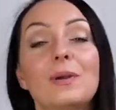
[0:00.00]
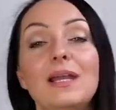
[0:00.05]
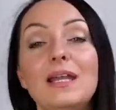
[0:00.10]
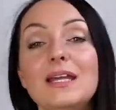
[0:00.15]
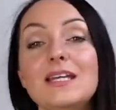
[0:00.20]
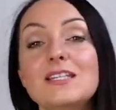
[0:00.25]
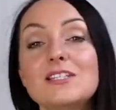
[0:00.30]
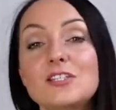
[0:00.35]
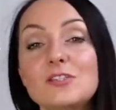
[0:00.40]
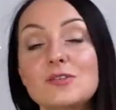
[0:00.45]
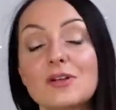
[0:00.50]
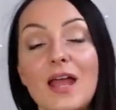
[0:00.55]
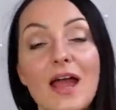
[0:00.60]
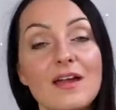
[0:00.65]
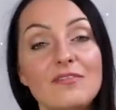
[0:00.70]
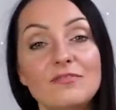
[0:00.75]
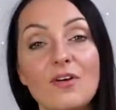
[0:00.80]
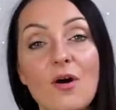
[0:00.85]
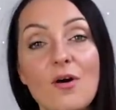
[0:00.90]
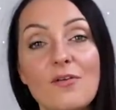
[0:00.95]
Please do
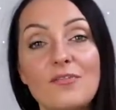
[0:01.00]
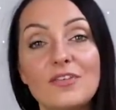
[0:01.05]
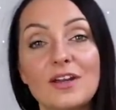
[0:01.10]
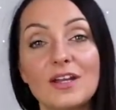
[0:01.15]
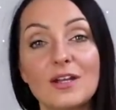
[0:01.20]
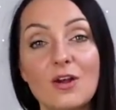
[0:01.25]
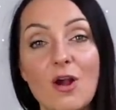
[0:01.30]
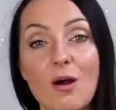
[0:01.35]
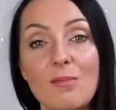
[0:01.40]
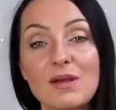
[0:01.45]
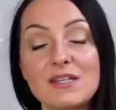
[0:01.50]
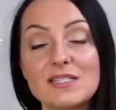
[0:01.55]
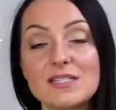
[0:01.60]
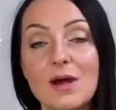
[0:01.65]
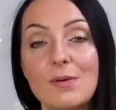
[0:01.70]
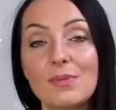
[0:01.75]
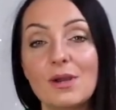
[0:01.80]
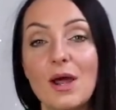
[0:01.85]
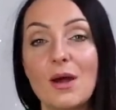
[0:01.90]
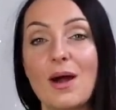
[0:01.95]
get involved in the comments
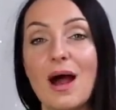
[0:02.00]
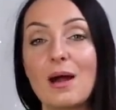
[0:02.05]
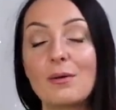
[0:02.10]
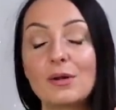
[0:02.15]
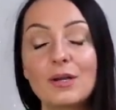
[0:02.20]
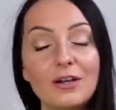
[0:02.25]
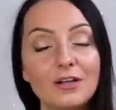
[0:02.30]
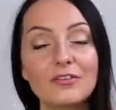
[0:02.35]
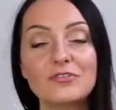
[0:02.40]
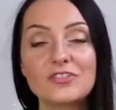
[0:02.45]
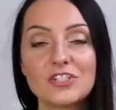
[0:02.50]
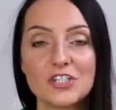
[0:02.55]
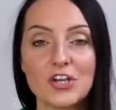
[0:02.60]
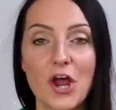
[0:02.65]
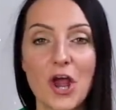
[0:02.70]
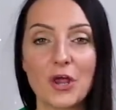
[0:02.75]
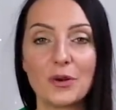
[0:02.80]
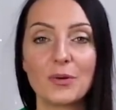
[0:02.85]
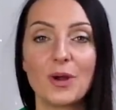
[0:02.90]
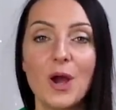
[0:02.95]
down below. I would love to
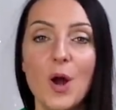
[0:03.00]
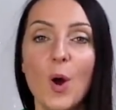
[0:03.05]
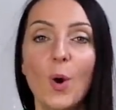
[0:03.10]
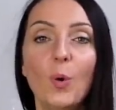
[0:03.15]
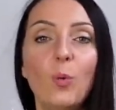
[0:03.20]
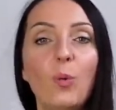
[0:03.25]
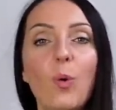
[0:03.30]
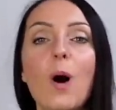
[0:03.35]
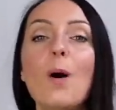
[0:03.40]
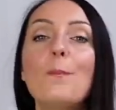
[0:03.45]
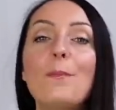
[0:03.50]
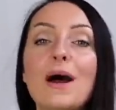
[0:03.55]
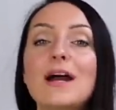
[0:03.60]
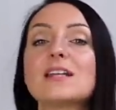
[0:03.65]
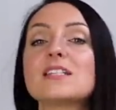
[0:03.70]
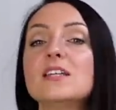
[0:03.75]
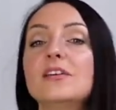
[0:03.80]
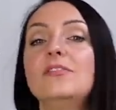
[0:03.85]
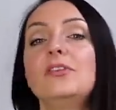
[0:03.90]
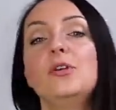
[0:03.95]
know what
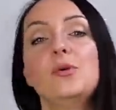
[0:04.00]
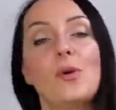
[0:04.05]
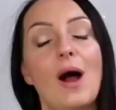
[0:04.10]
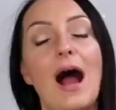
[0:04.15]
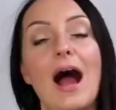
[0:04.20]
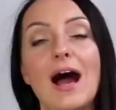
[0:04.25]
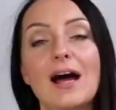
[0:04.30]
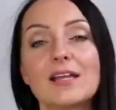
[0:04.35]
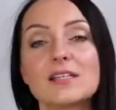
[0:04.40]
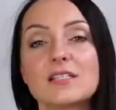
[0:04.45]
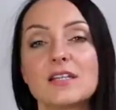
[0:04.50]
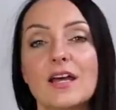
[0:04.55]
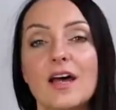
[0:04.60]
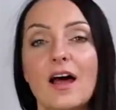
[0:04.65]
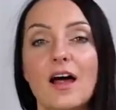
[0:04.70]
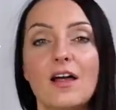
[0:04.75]
bags have you had